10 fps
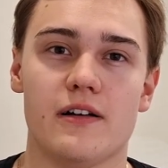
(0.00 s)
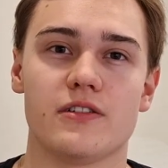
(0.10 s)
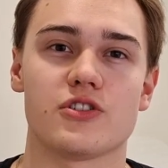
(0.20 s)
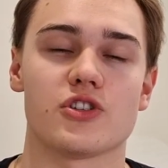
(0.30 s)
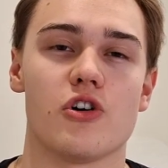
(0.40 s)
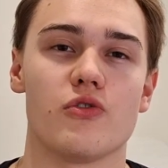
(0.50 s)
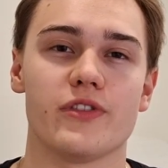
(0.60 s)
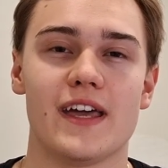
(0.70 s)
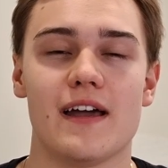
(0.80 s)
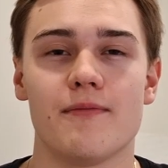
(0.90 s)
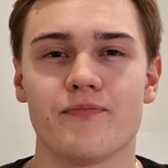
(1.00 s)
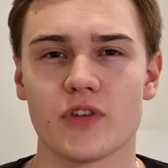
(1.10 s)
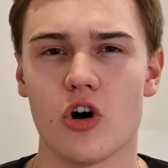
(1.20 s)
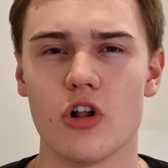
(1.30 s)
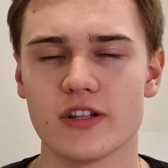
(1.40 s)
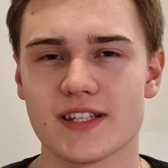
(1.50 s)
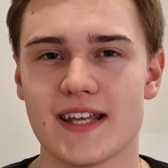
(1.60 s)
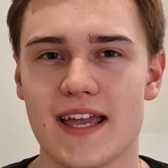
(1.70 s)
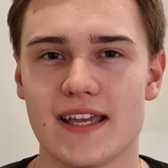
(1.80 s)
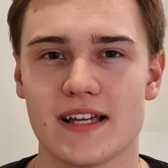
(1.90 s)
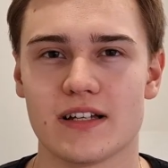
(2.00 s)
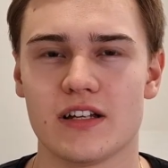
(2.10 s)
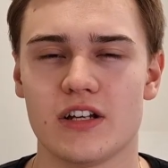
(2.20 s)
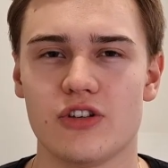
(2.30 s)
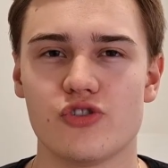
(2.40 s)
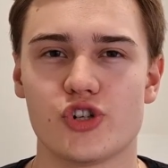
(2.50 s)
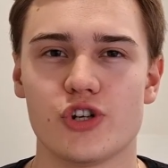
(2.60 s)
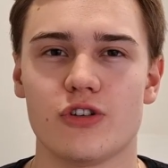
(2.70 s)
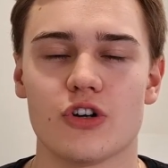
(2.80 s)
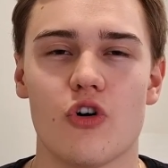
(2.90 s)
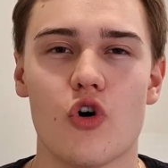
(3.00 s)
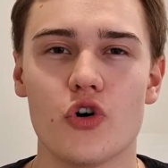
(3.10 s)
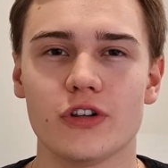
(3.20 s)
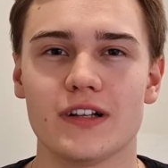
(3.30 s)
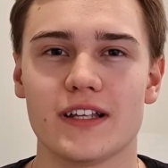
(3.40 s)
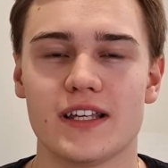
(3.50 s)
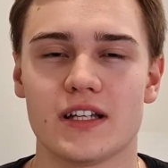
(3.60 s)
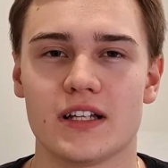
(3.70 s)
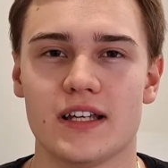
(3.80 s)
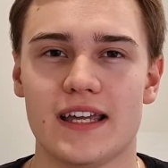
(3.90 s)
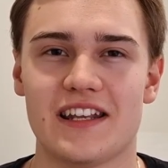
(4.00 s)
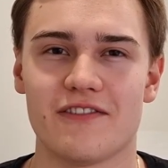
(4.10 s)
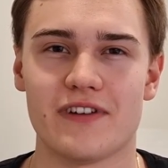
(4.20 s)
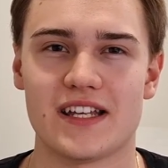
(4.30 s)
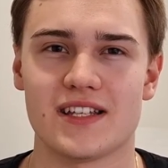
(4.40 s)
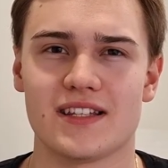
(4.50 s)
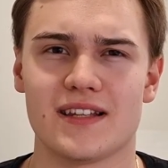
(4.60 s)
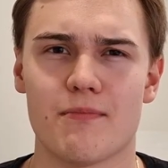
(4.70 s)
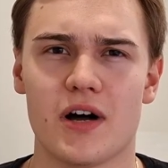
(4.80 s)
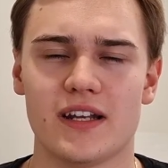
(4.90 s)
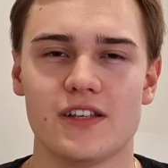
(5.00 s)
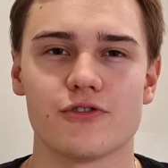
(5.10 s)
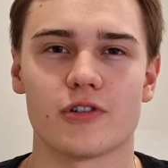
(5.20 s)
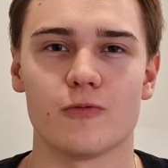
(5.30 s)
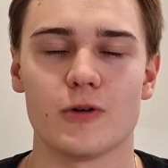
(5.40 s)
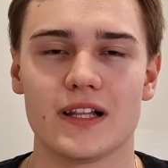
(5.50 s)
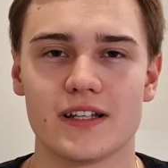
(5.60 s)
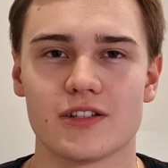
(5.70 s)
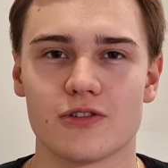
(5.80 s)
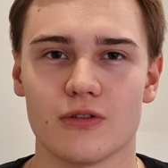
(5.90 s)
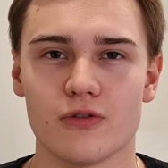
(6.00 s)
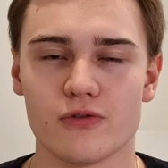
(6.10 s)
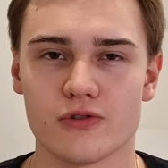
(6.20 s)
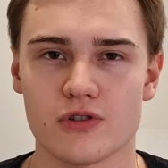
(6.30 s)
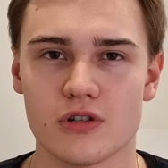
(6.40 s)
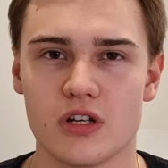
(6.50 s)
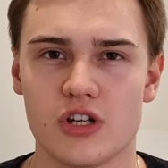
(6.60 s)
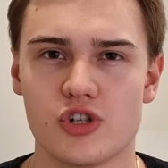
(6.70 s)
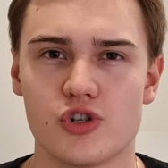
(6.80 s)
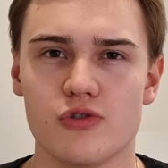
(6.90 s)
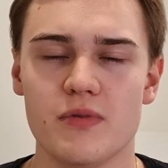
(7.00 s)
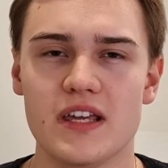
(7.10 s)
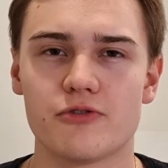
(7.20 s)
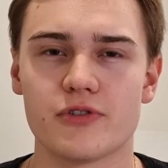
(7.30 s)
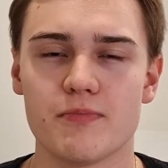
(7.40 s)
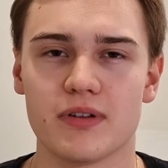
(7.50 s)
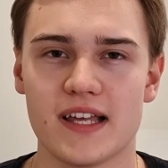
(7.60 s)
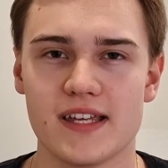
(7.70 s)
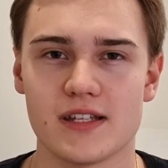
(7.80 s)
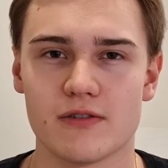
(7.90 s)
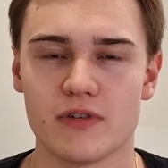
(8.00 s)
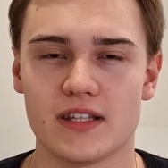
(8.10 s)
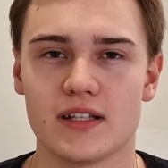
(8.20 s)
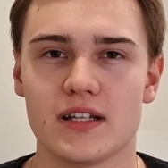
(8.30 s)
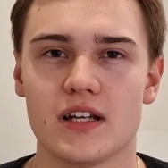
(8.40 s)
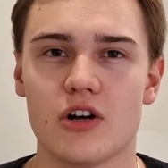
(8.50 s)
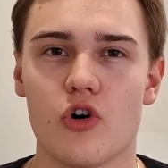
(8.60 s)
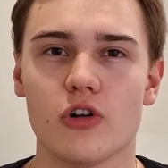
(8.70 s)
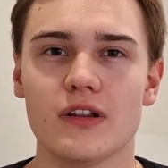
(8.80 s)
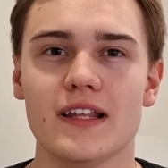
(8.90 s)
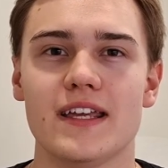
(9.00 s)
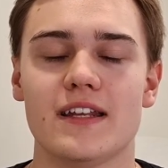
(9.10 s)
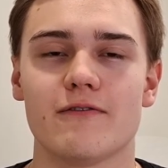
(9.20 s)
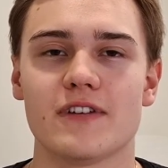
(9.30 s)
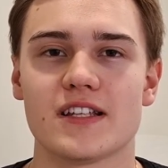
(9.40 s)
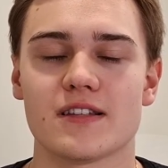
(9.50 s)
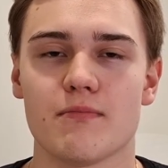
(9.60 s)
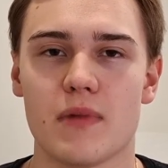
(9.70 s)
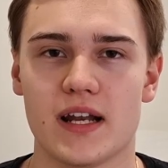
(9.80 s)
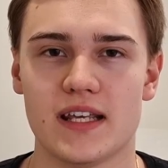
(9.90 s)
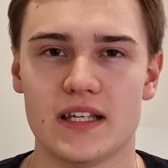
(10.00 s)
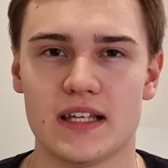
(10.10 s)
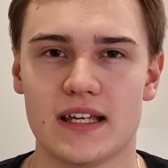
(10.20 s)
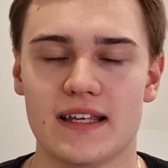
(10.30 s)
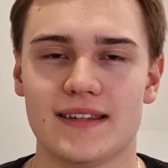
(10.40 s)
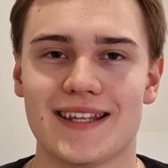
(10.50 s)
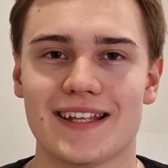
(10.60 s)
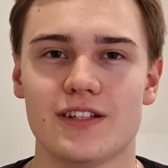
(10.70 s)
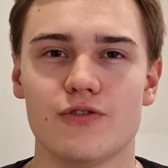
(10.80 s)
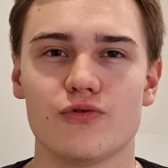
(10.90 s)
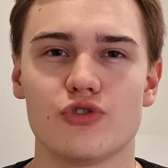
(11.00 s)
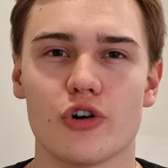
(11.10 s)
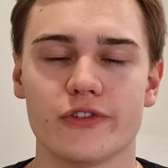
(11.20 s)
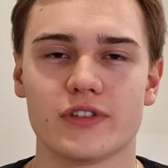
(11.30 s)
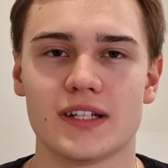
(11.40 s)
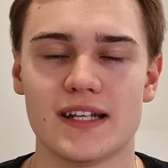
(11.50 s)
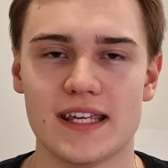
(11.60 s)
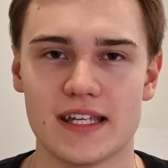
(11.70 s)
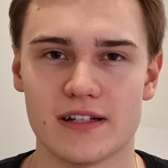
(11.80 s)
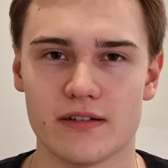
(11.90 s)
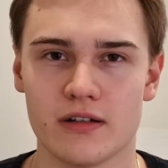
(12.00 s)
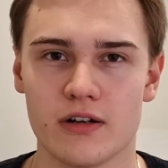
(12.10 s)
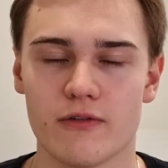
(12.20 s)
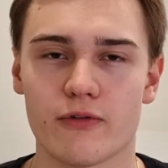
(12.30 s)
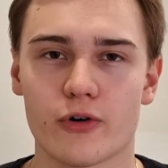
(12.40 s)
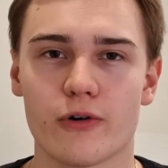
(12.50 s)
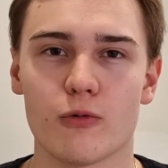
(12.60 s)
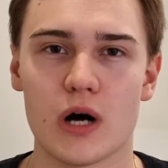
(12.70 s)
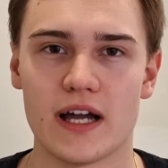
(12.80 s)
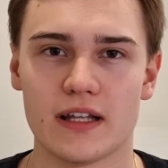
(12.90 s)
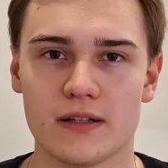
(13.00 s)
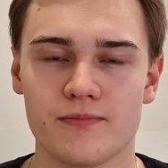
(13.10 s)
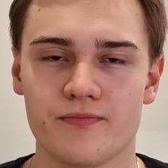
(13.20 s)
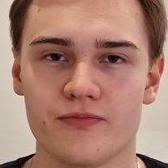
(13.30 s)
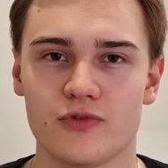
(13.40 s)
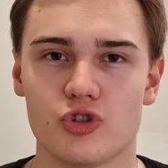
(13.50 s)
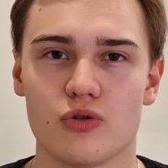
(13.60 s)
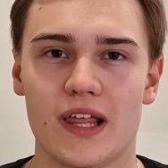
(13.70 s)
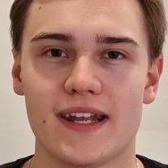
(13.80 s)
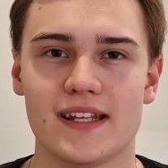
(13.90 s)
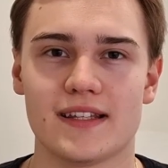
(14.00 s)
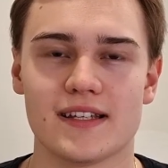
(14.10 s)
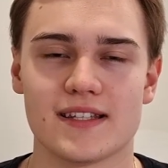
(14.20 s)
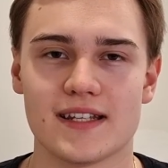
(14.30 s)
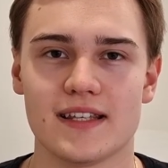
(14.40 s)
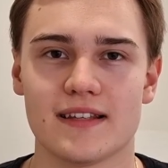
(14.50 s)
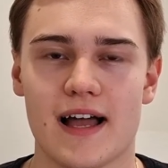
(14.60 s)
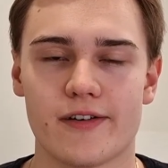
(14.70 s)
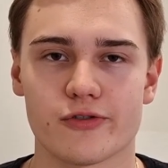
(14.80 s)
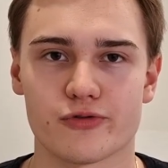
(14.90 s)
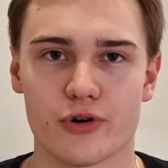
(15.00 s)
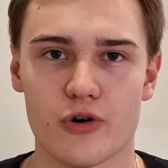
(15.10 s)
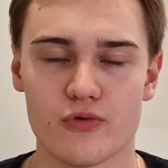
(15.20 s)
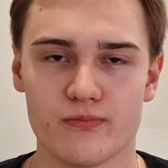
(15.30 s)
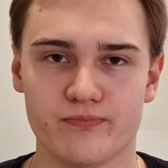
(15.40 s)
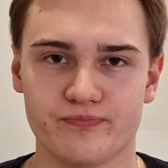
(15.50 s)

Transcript: So the old saying, you should only invest the money you're willing to lose, should be replaced with only invest money that you don't need for a while, to let it sit and grow.